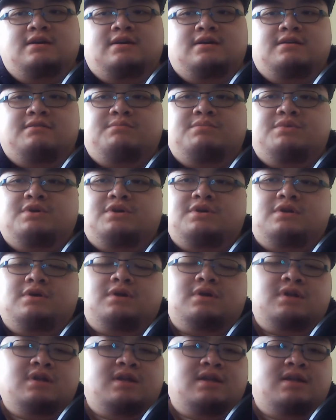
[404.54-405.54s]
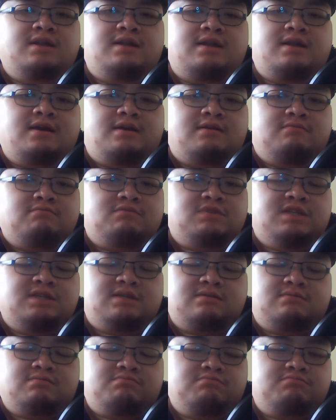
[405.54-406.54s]
But other than that,
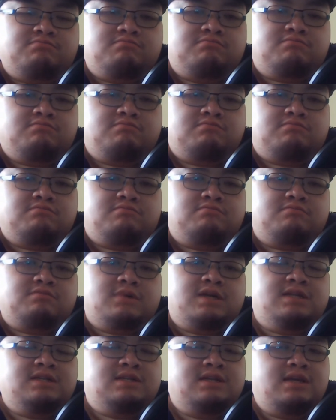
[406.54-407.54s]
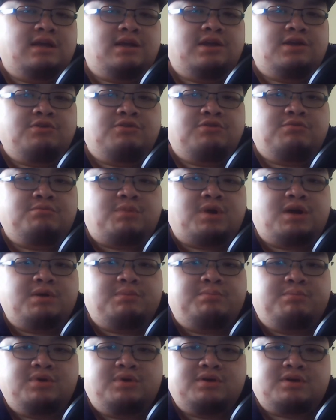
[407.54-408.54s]
just continue my
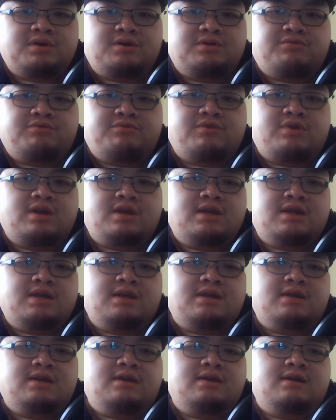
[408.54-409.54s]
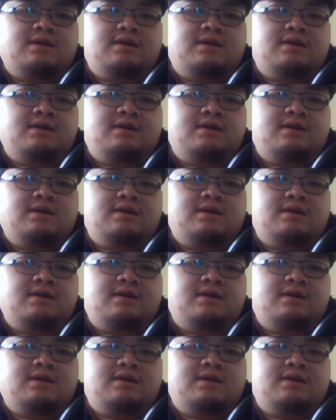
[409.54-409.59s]
book really,